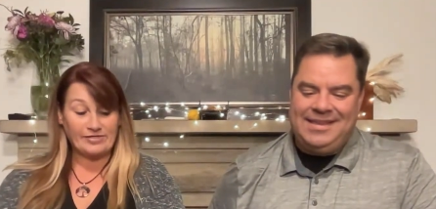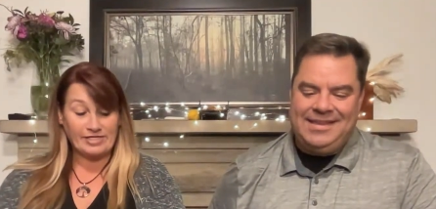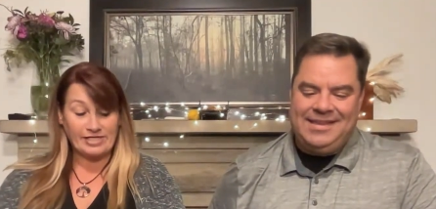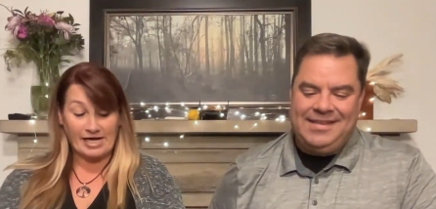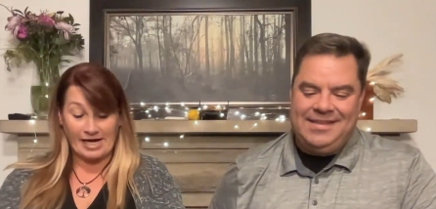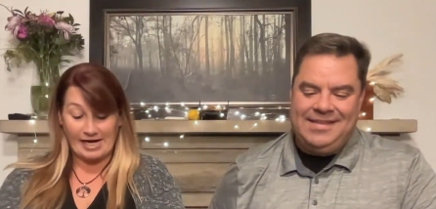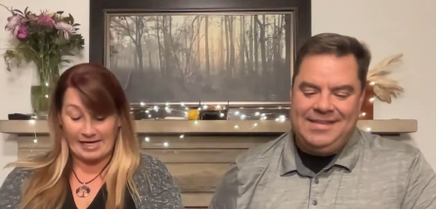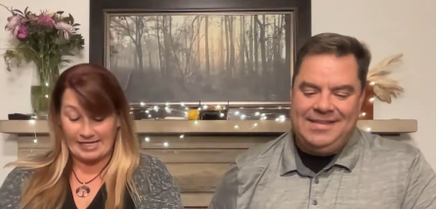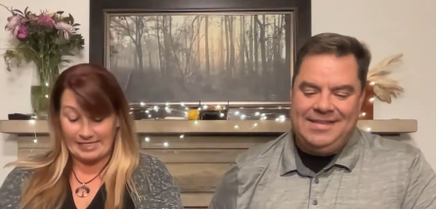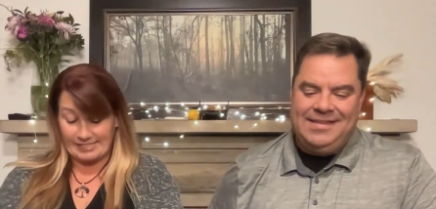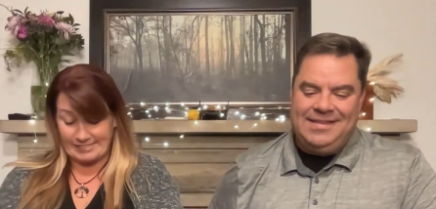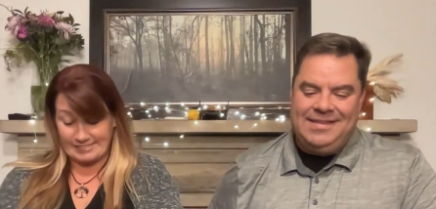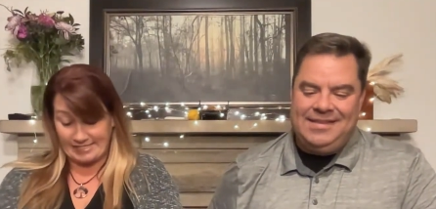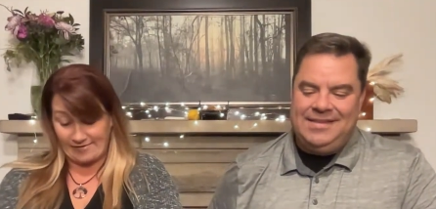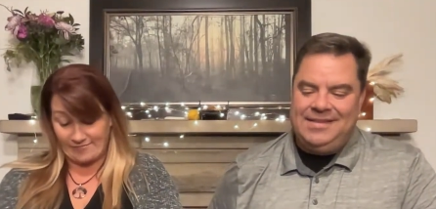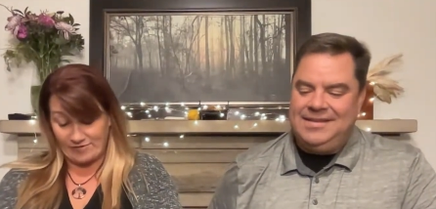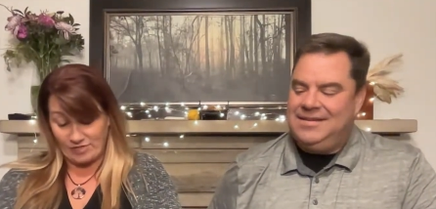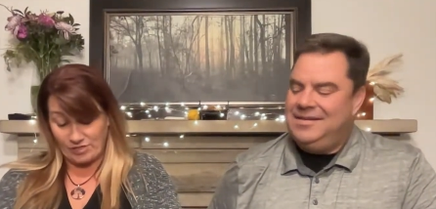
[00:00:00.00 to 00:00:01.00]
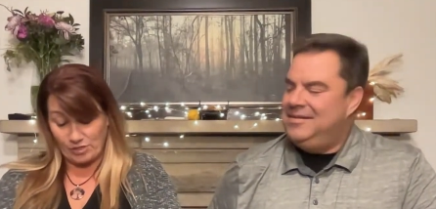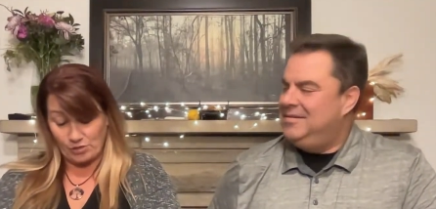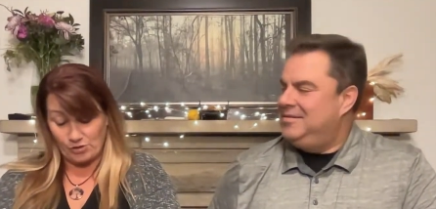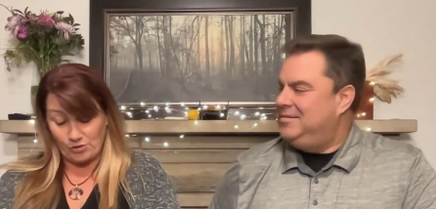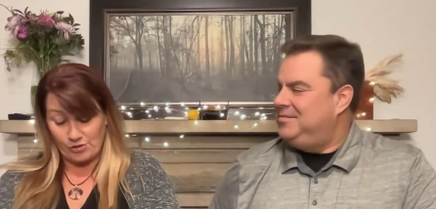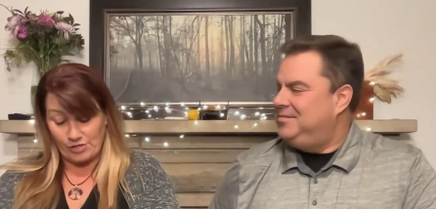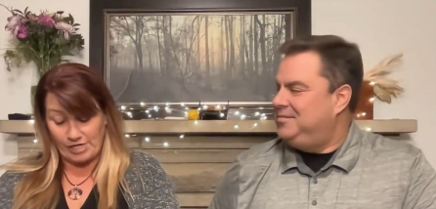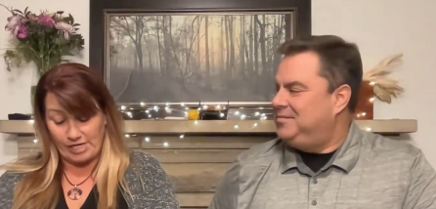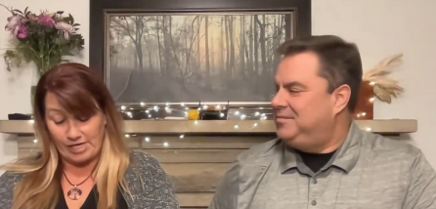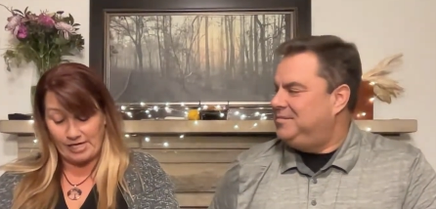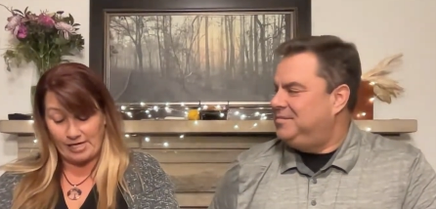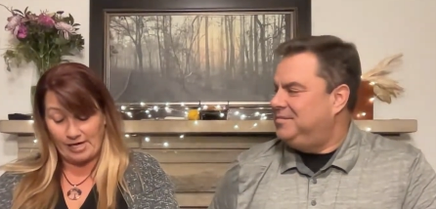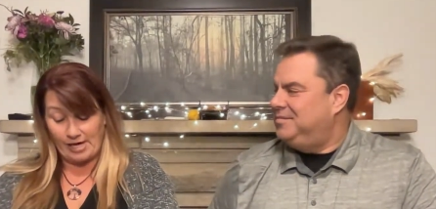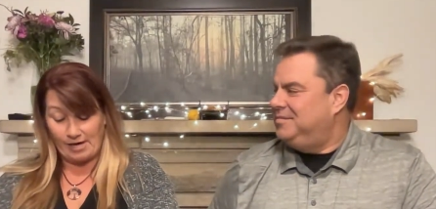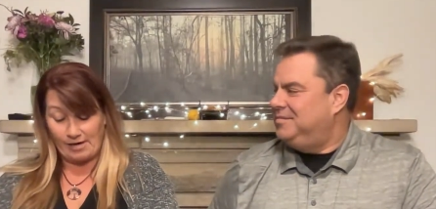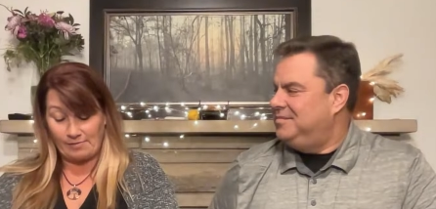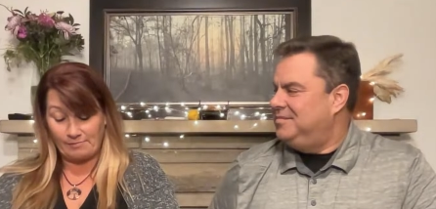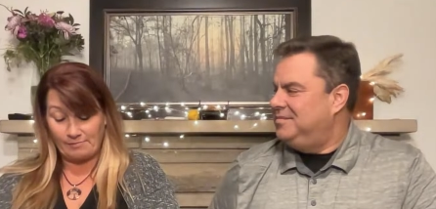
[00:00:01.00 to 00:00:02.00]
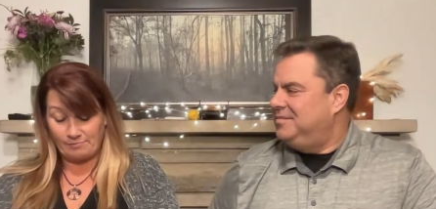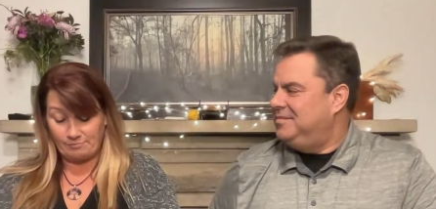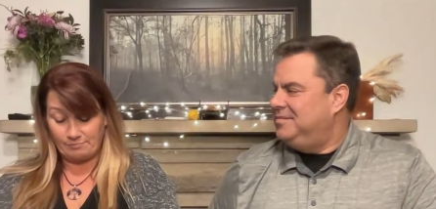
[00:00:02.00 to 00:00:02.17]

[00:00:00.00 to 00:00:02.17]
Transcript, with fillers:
Speaker 1: tonight at 7.30. Um,